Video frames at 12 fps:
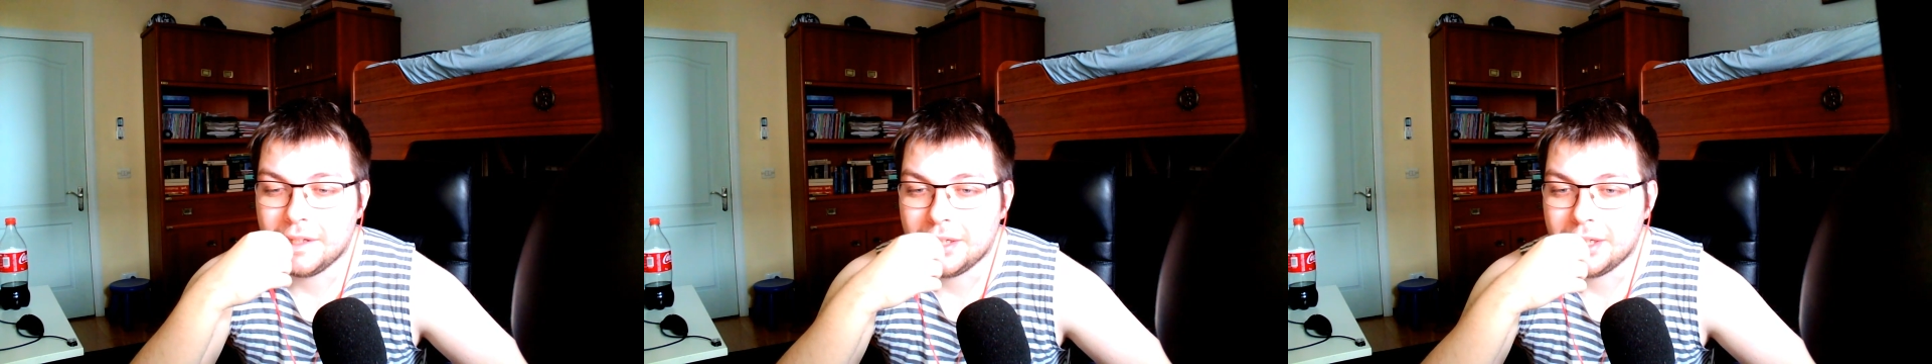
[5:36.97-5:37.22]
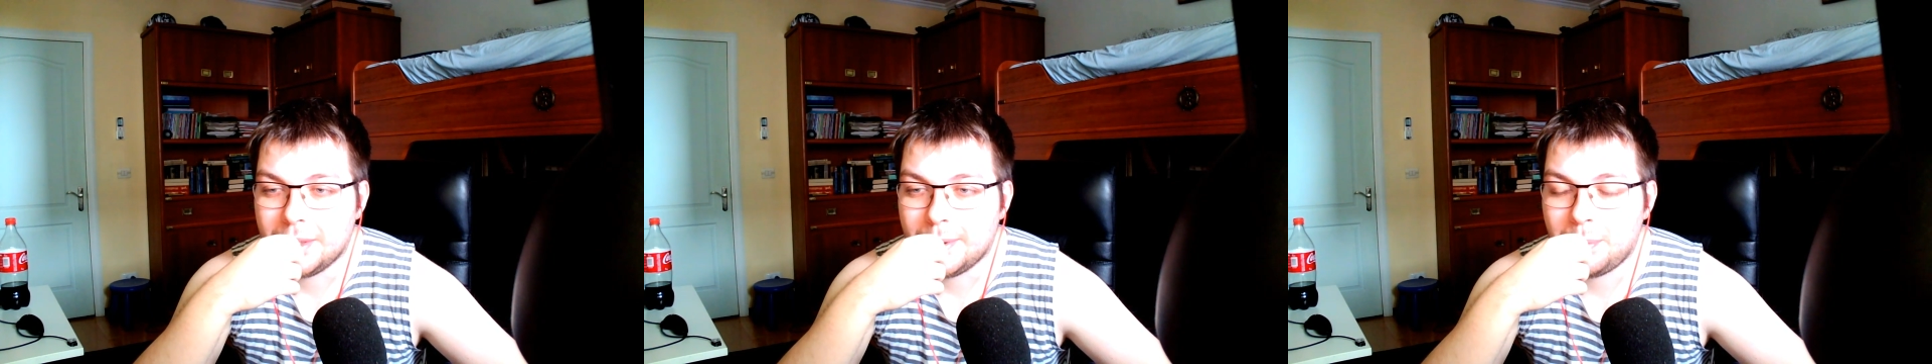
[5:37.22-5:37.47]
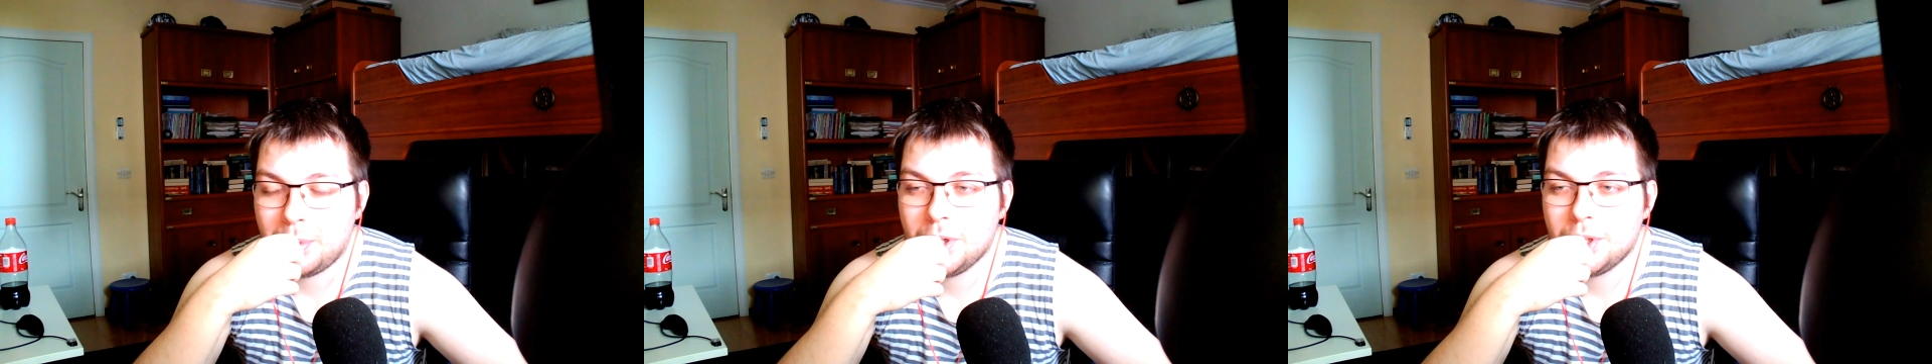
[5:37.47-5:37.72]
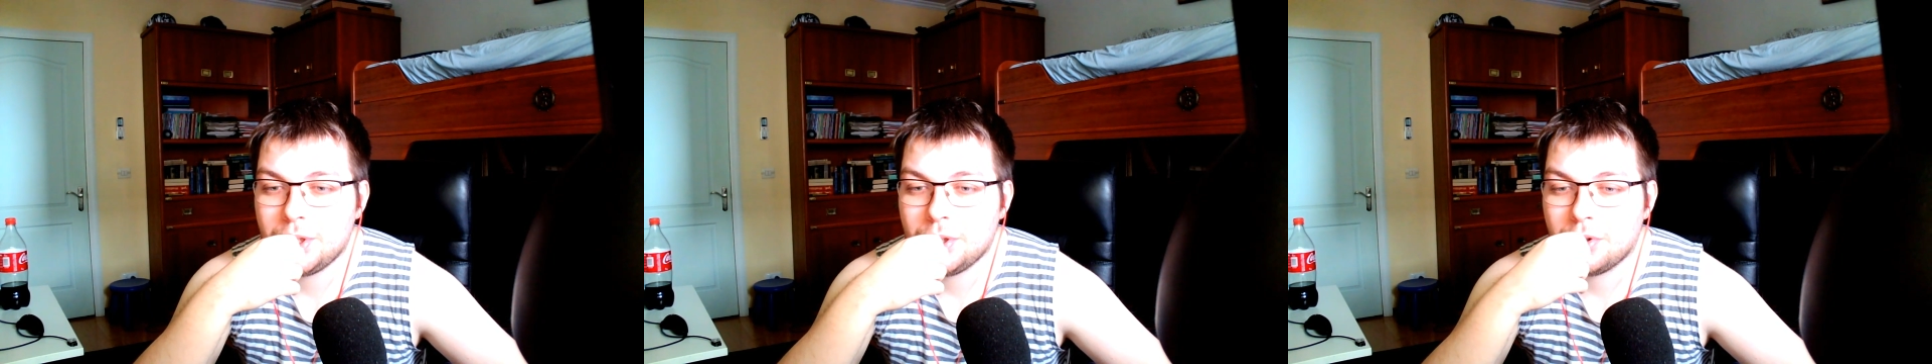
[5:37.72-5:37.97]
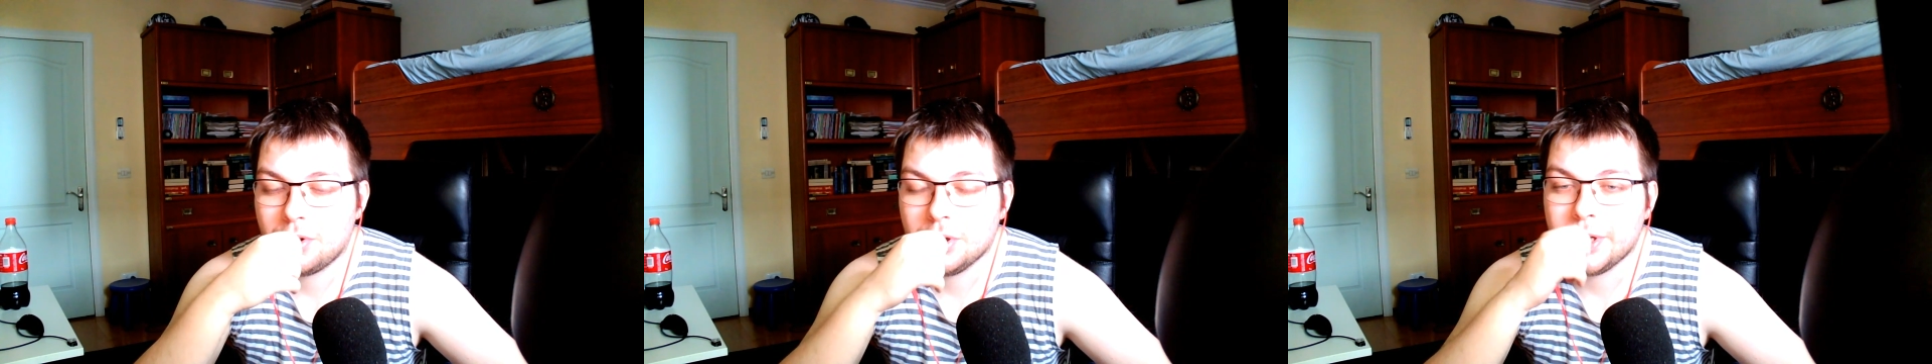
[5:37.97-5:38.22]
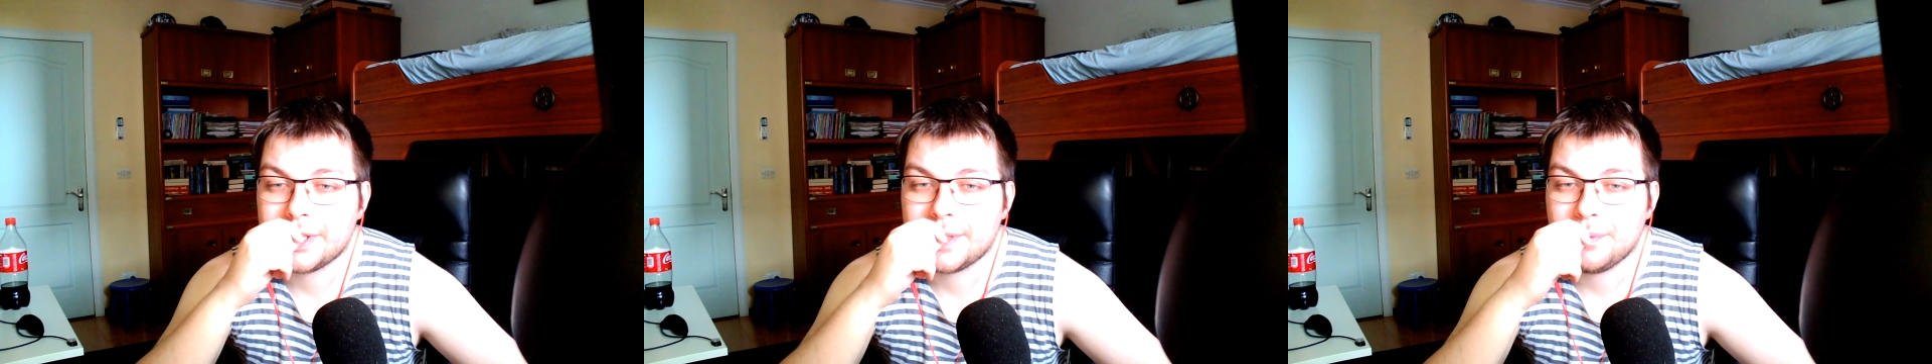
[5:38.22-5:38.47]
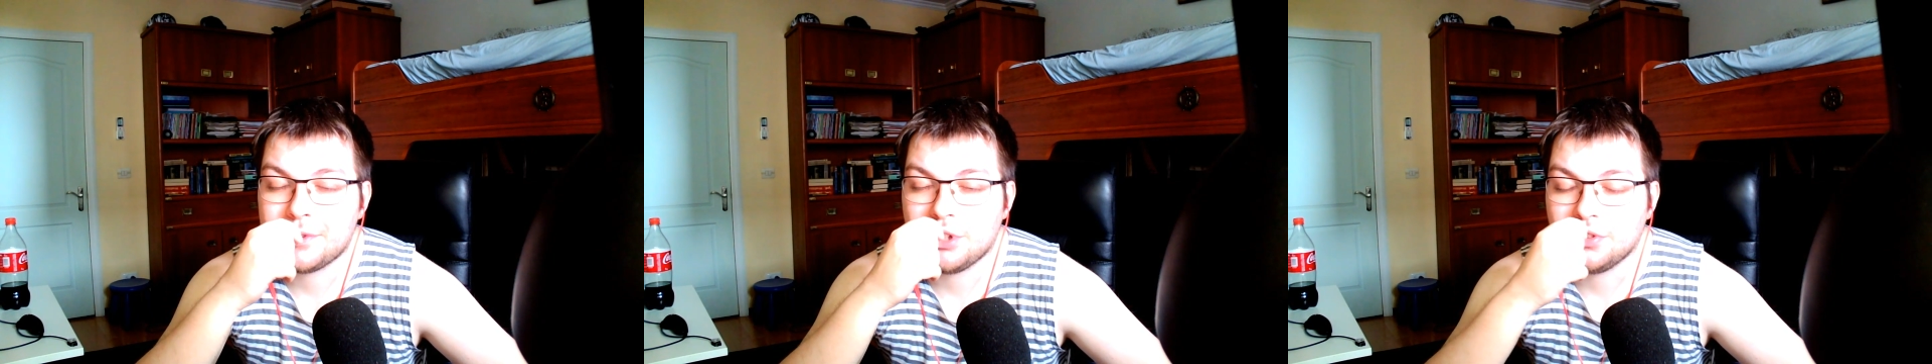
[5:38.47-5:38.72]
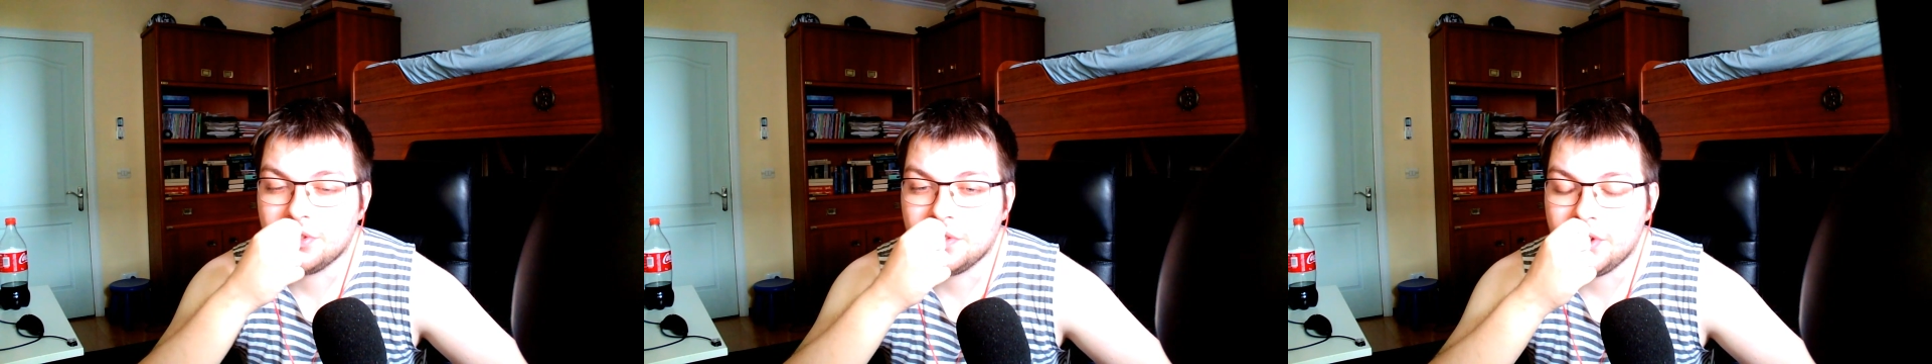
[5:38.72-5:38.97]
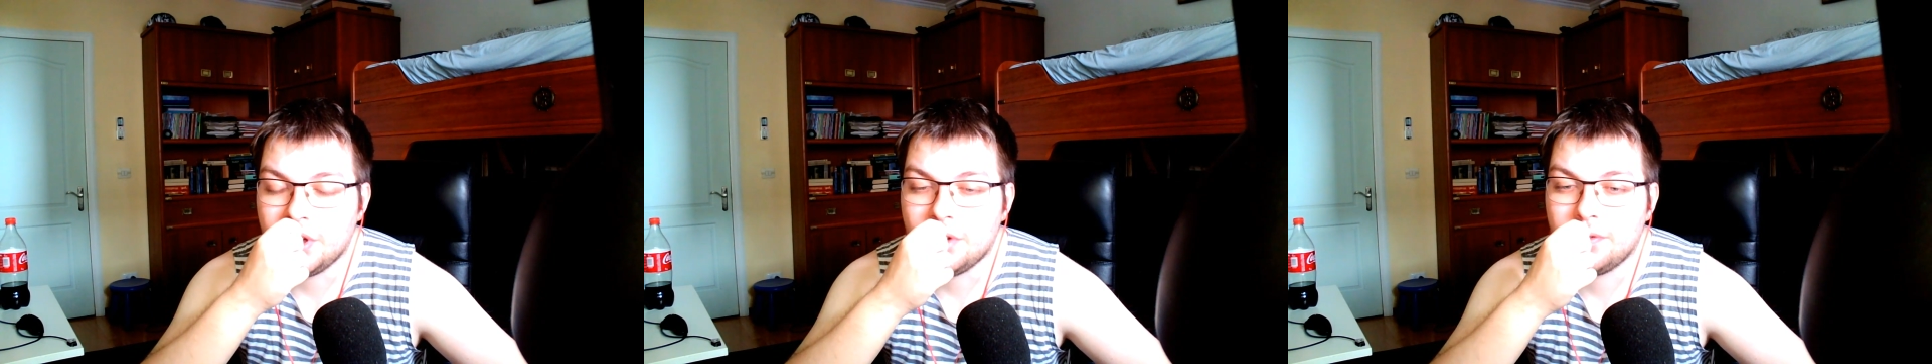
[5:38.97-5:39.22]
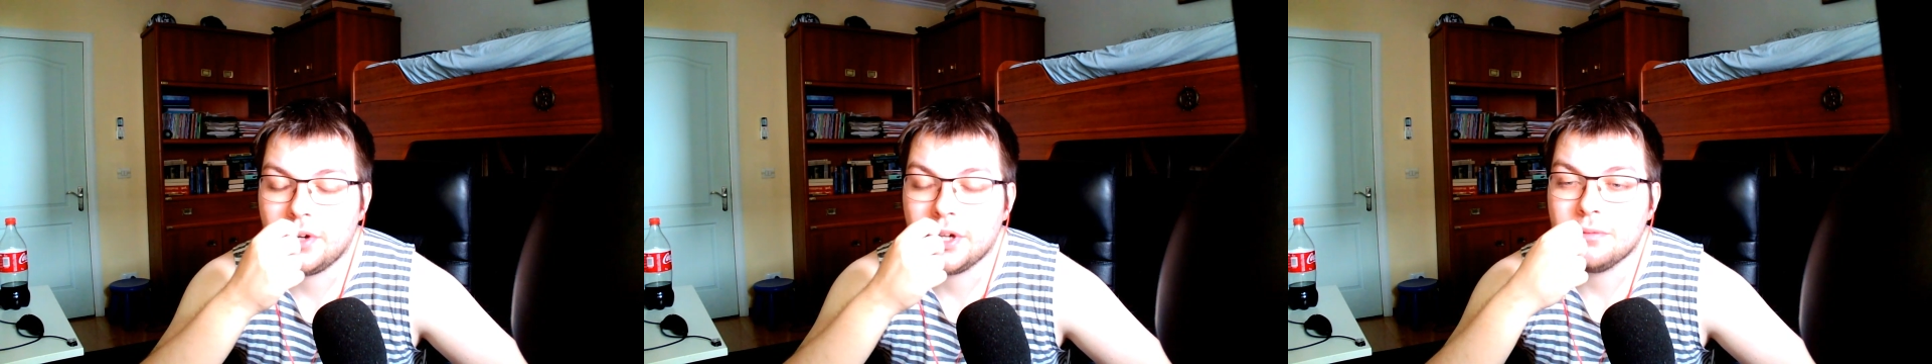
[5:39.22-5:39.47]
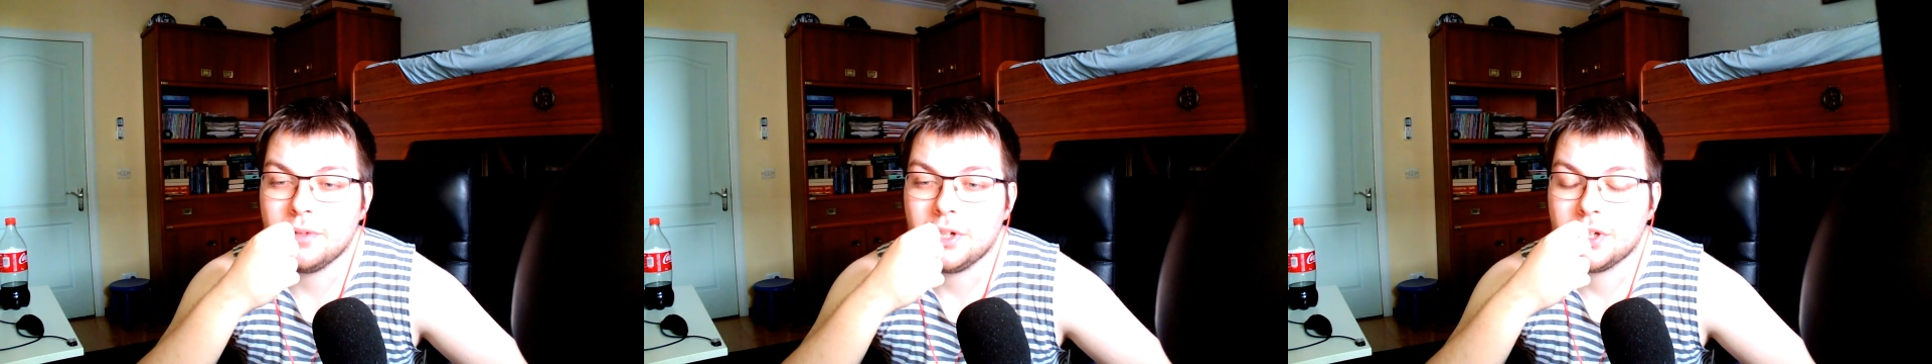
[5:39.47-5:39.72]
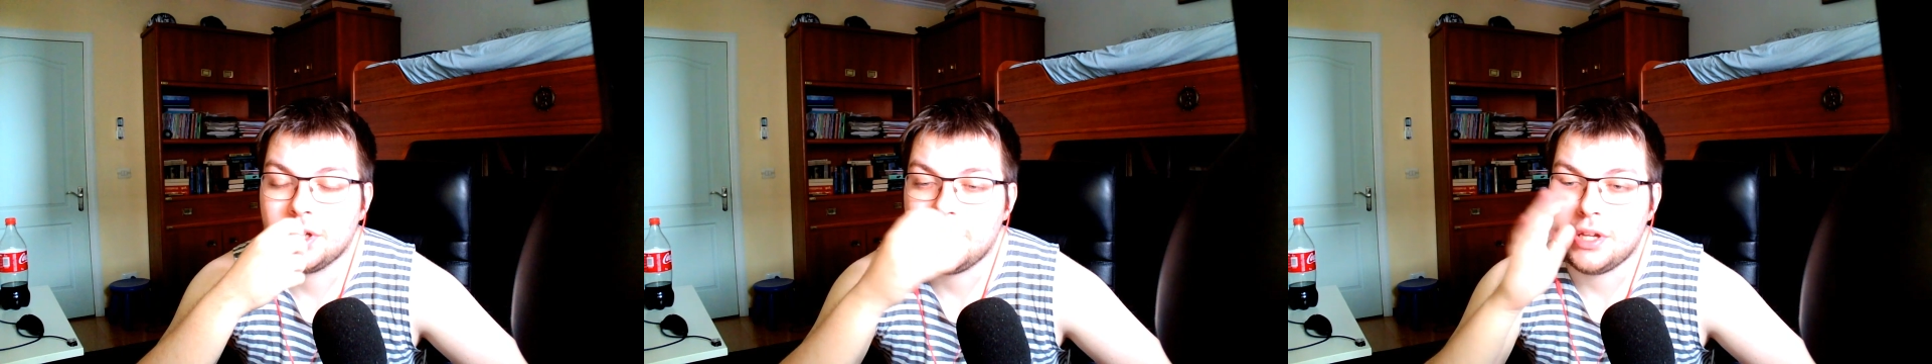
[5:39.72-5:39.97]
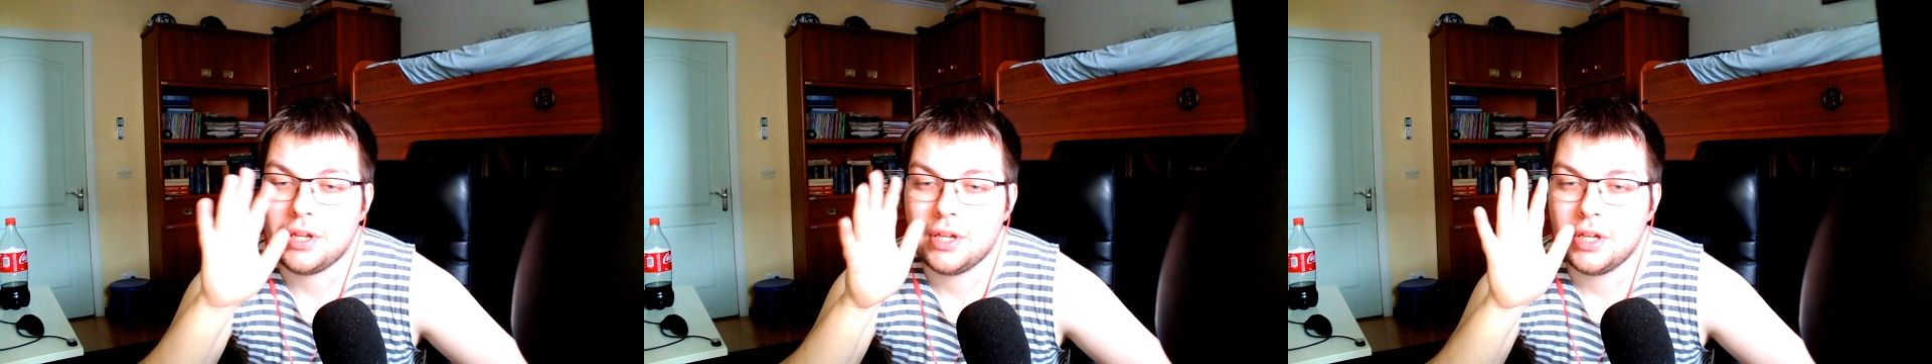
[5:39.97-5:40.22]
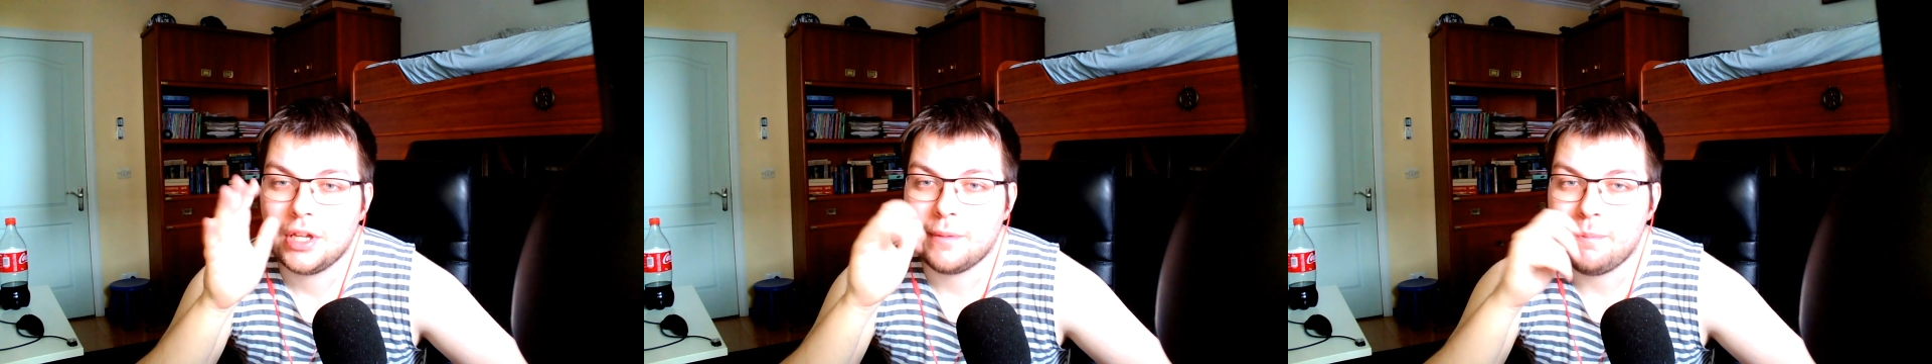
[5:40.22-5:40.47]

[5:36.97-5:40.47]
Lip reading: I'm pretty sure next episode will be a fight where he